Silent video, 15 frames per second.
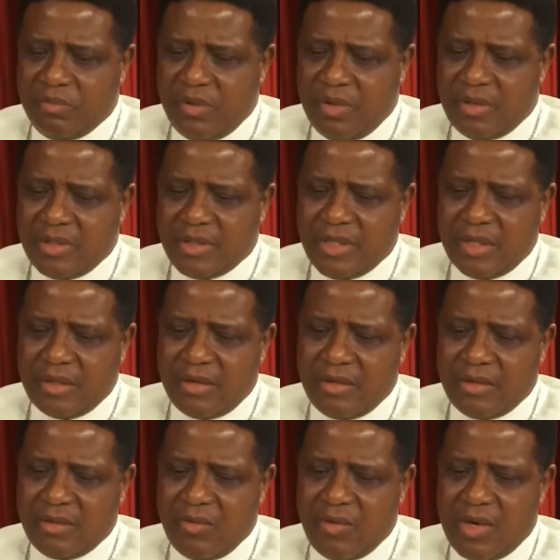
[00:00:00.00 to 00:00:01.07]
Paul
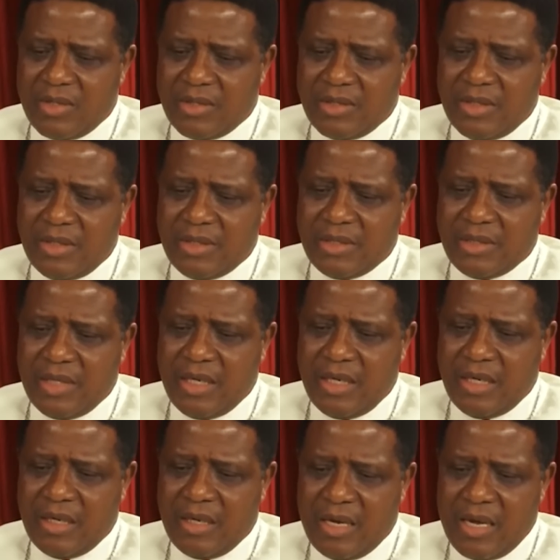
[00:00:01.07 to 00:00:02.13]
II once did
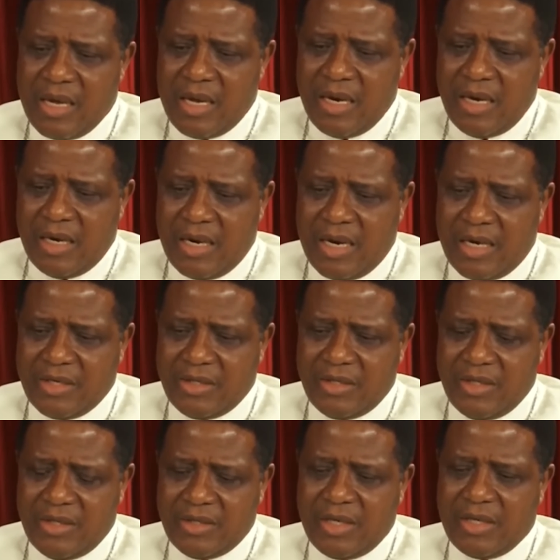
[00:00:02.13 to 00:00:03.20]
say in
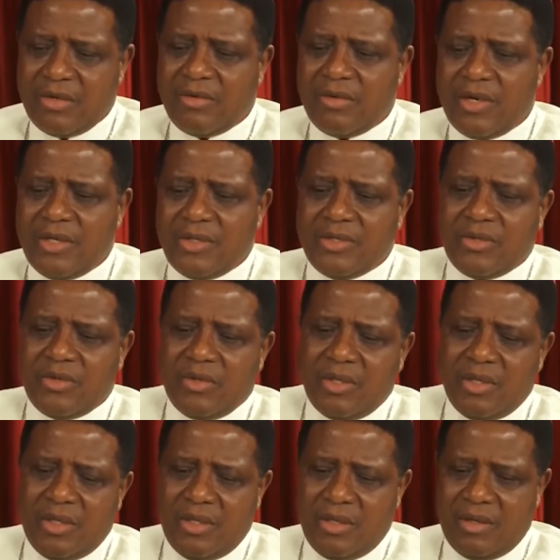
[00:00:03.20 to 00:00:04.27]
his address to
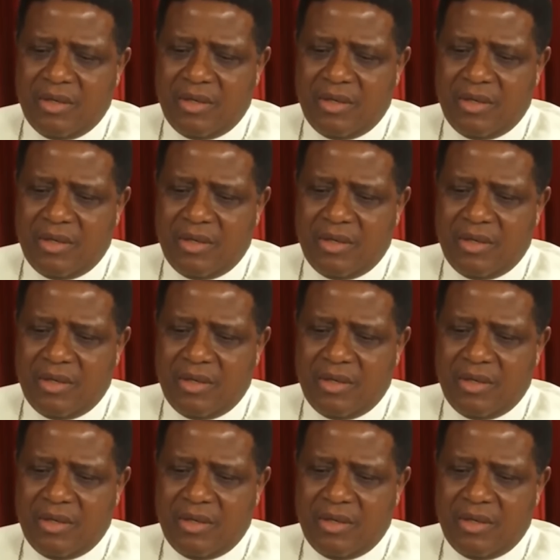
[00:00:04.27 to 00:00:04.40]
the